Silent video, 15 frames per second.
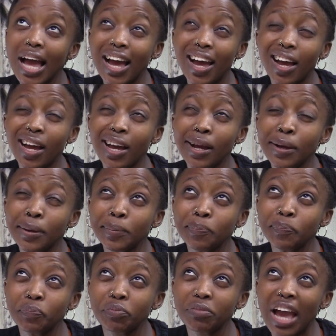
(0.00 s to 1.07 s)

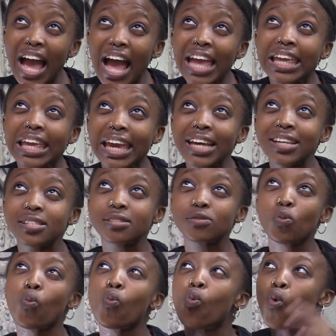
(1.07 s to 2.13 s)
I
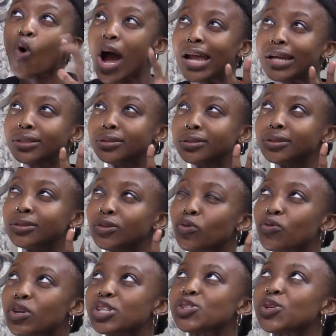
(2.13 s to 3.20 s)
guess one
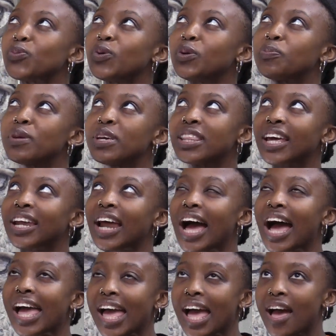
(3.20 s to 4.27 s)
reason would be that
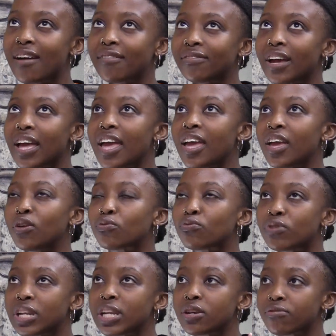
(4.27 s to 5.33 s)
I have a really,